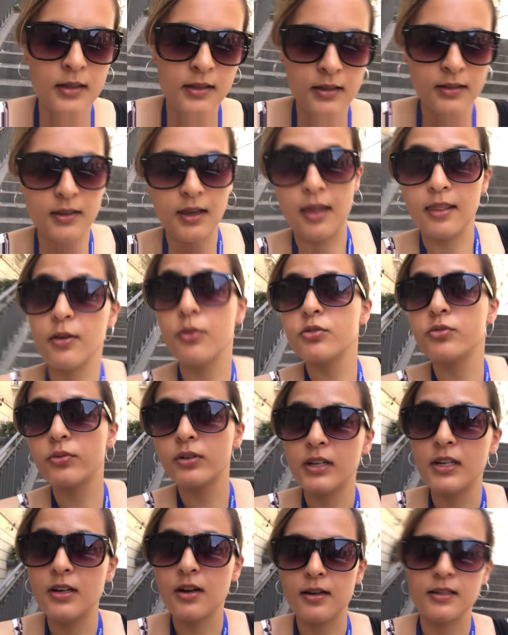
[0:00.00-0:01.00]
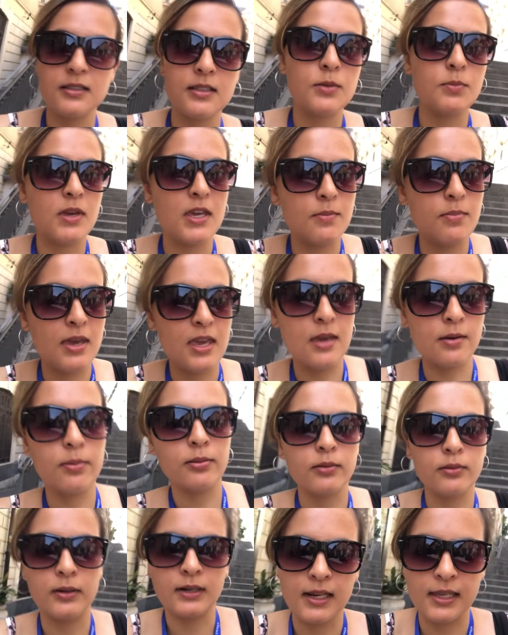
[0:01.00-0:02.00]
yeah, that was really nice to meet
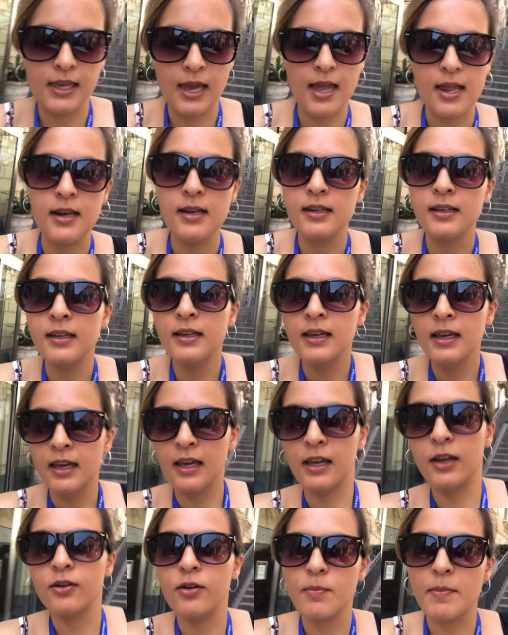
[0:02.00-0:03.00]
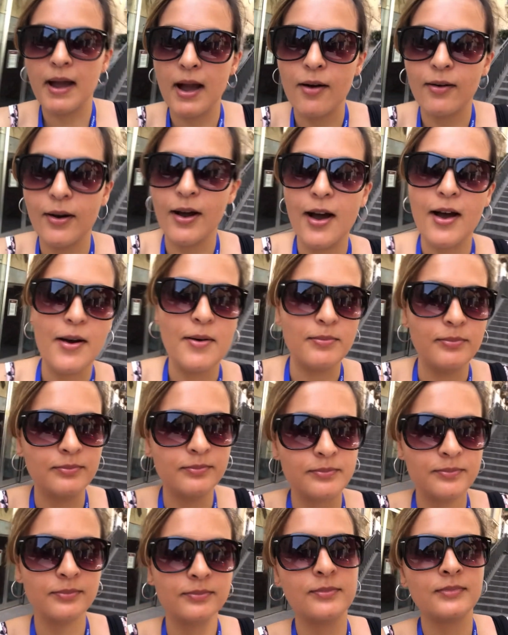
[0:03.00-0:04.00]
people and again, hear about um,
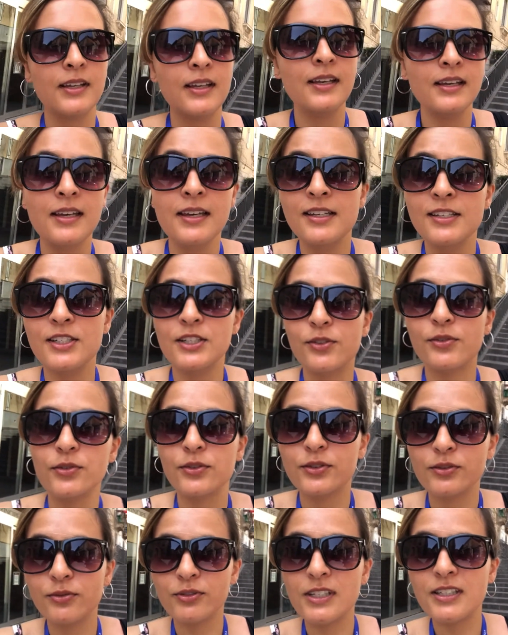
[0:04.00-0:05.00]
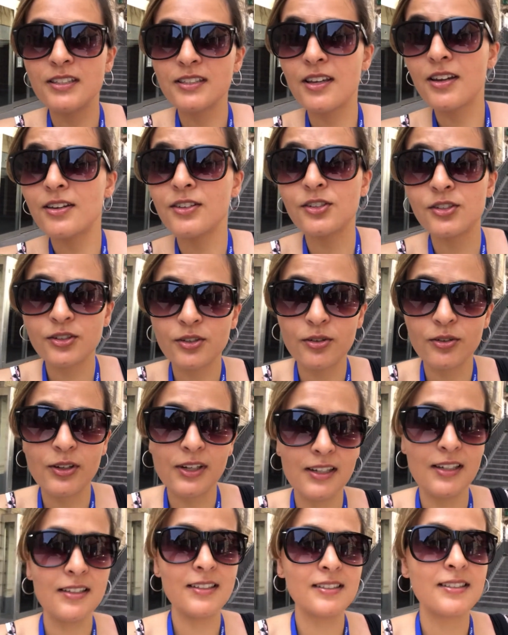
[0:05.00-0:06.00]
different research
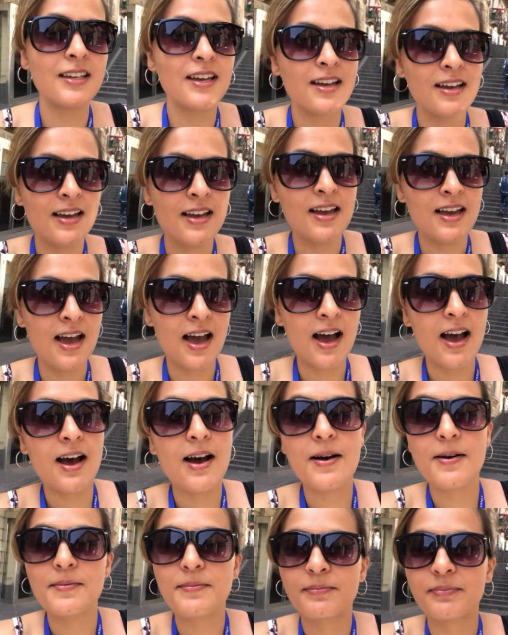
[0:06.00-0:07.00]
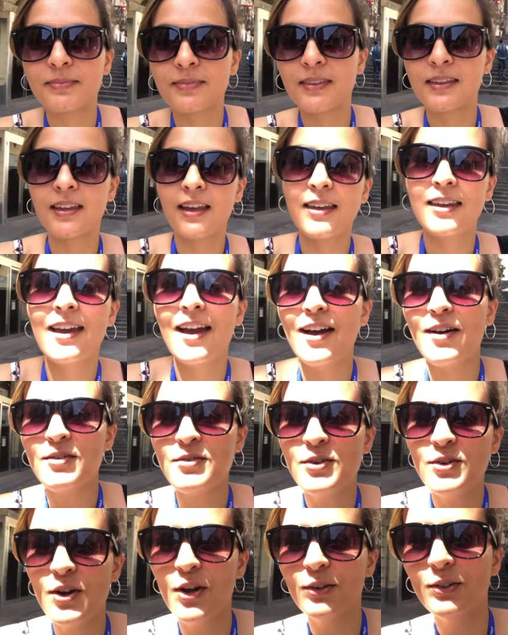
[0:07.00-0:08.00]
careers um, yeah,
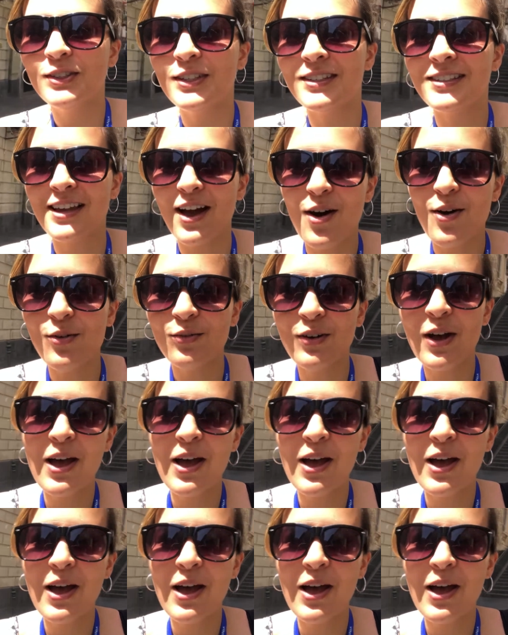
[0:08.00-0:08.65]
note to self,